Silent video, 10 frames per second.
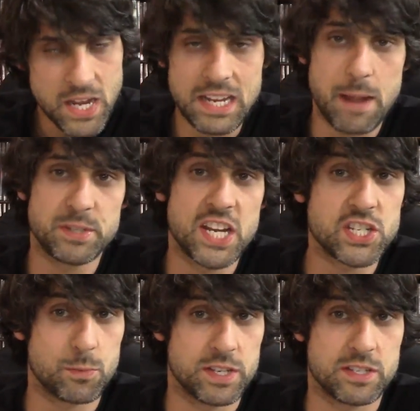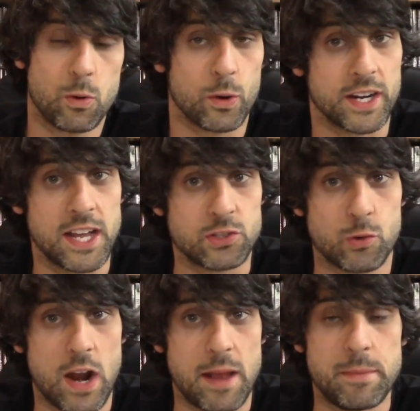competition was organized
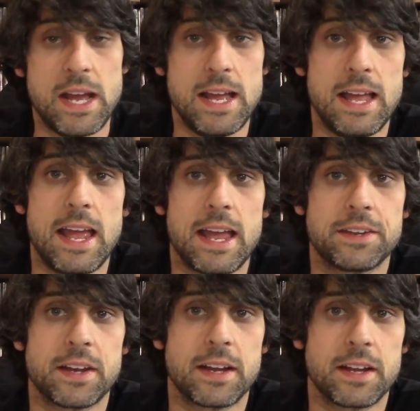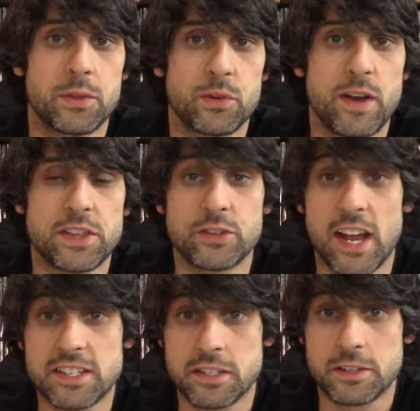crime and uh, the father
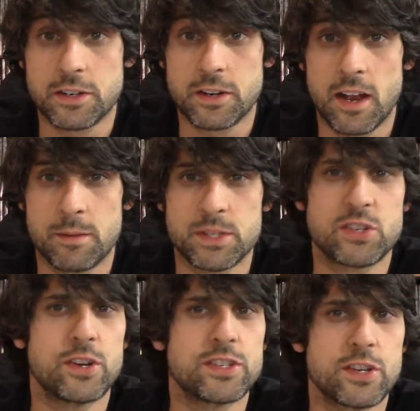dies under uh, mysterious